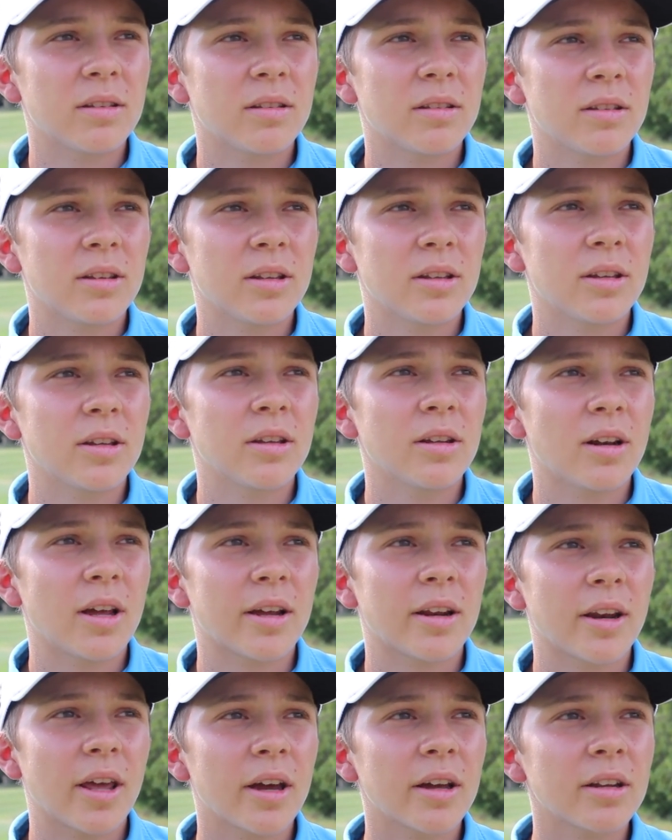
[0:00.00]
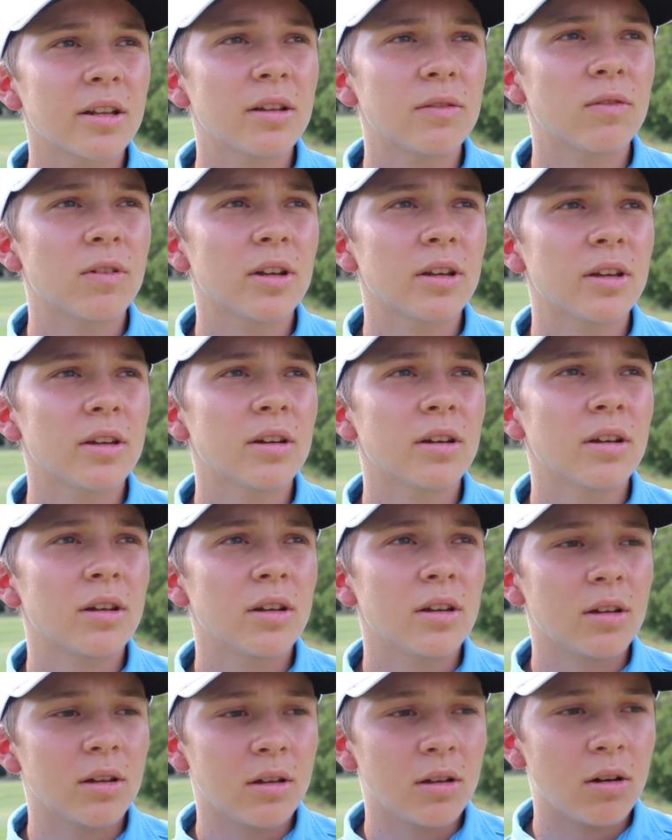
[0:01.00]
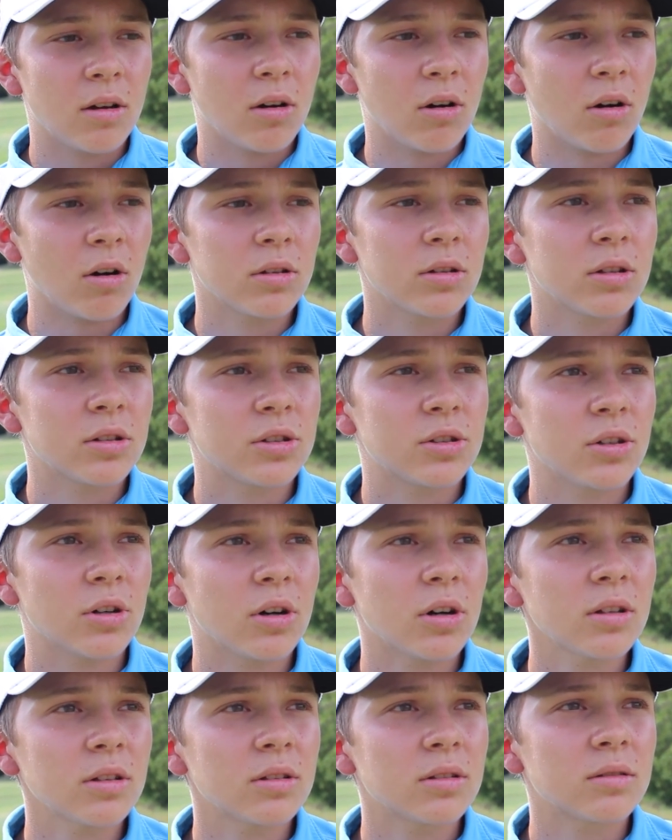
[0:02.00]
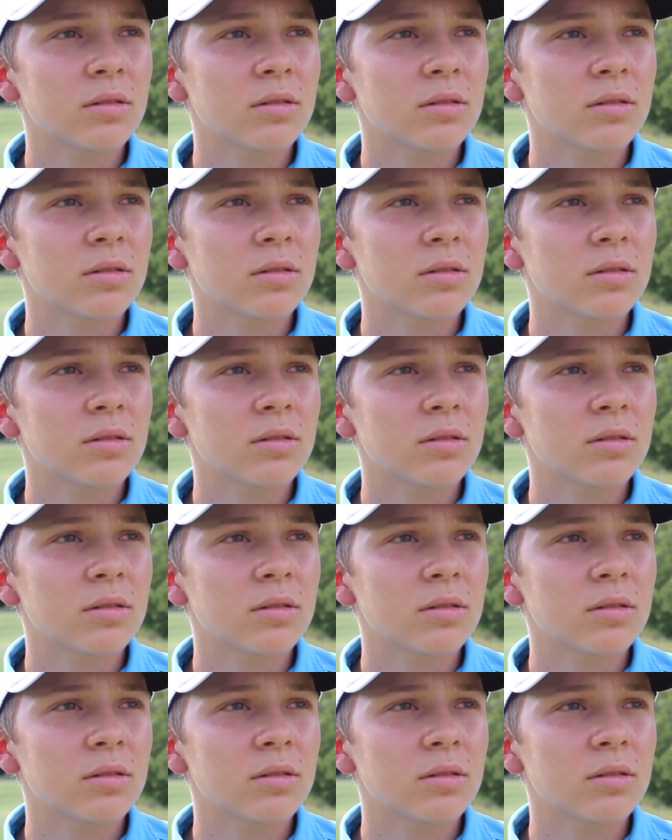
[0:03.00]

thinking like negatively on the shot.